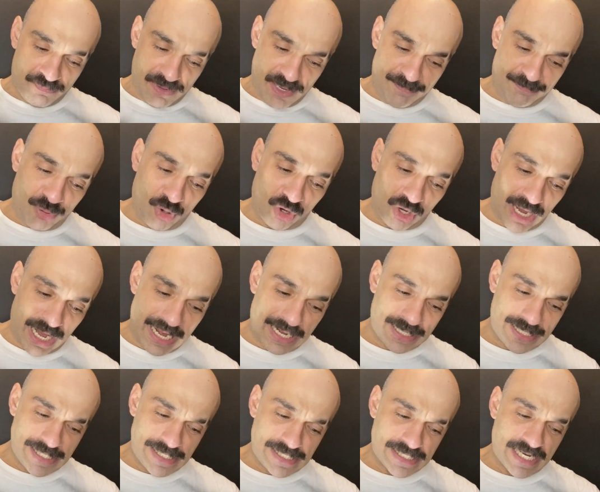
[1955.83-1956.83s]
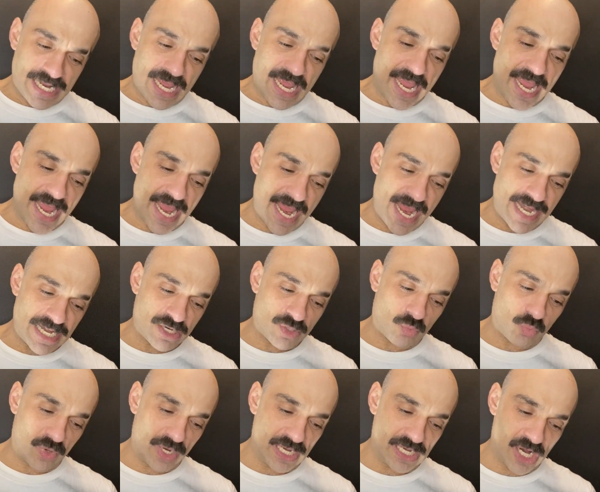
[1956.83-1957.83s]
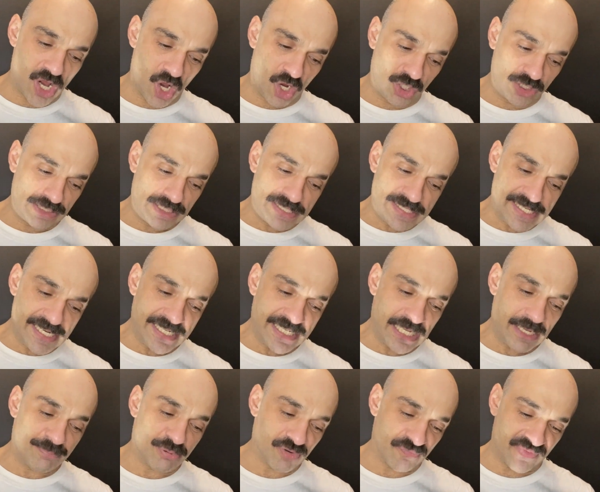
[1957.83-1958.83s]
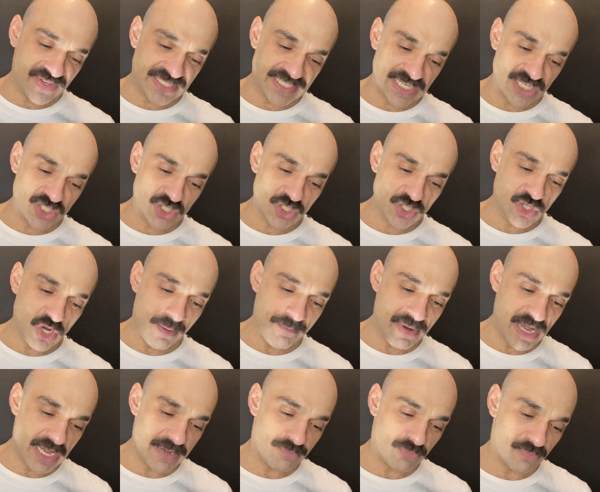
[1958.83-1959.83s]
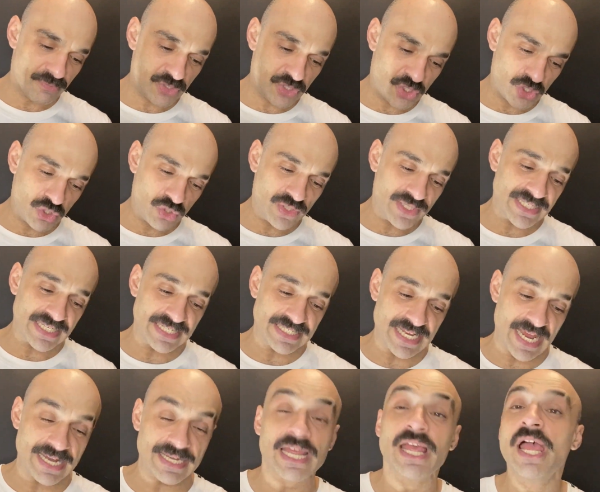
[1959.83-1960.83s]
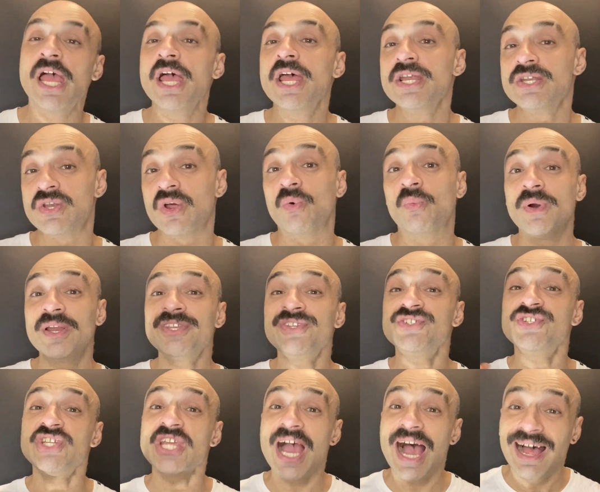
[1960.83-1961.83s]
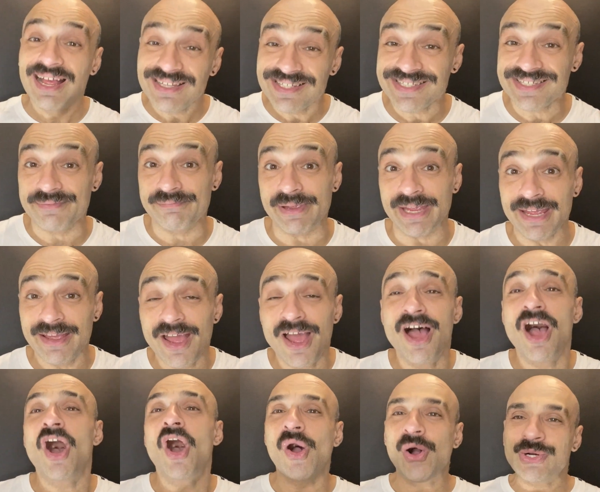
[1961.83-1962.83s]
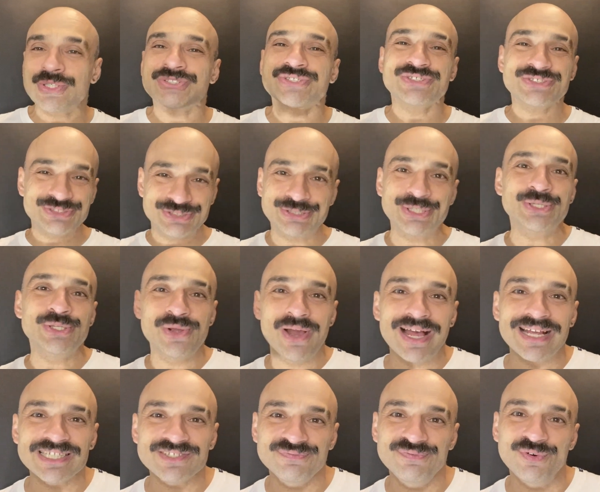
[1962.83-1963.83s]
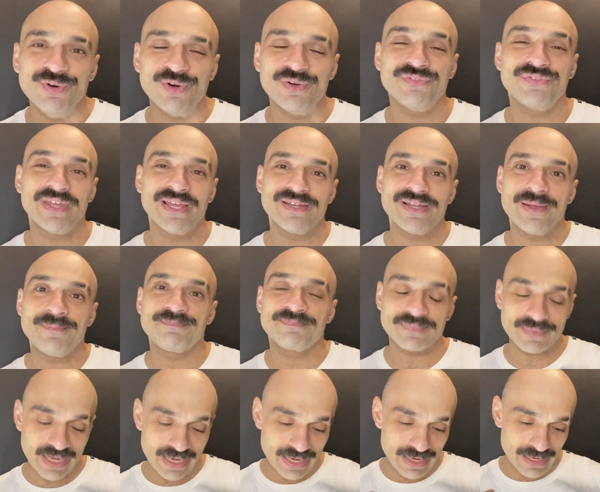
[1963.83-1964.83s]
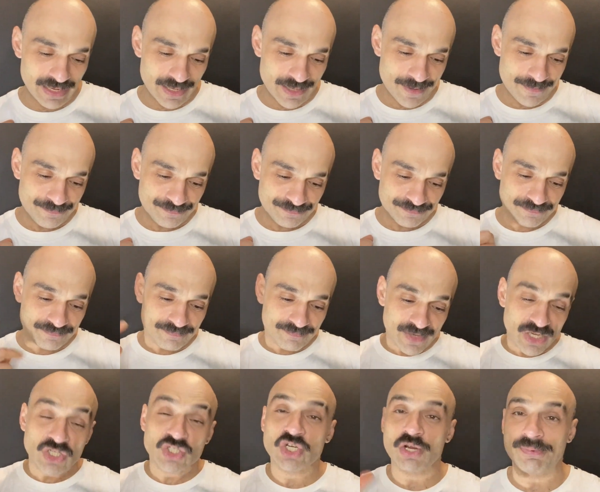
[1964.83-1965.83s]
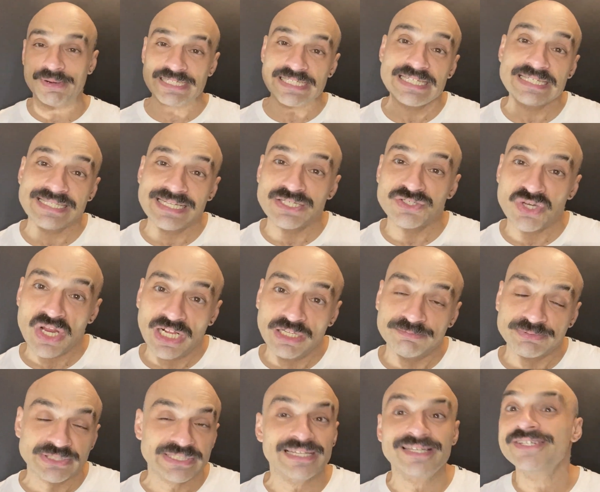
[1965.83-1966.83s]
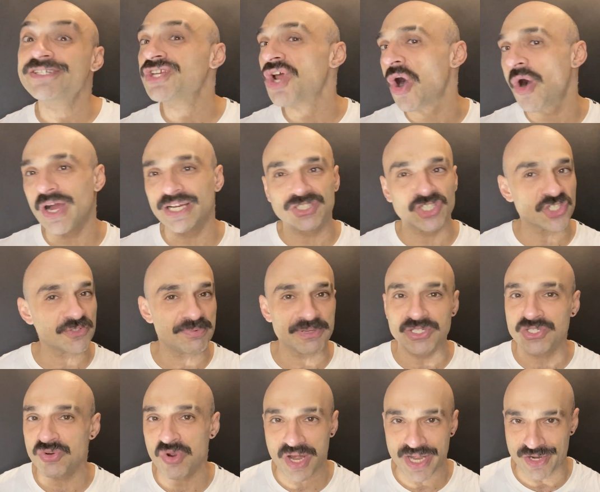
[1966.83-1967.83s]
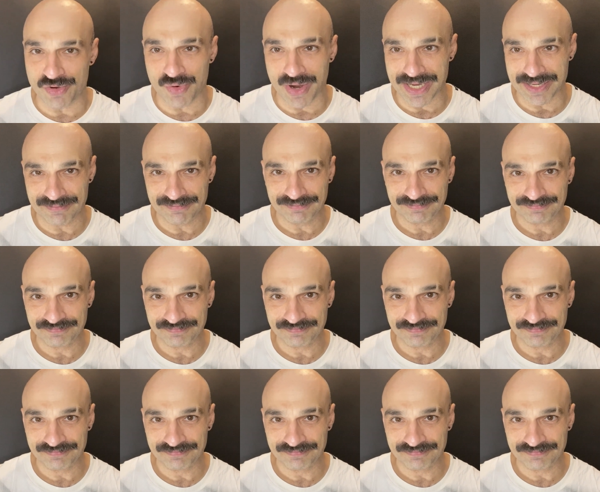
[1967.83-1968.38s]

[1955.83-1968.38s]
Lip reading: polite, and will only keep conversation to a minimum due to his anxiety. When she asked me, so do you ask for the shop assistant to help? She said, no, I don't speak to anyone.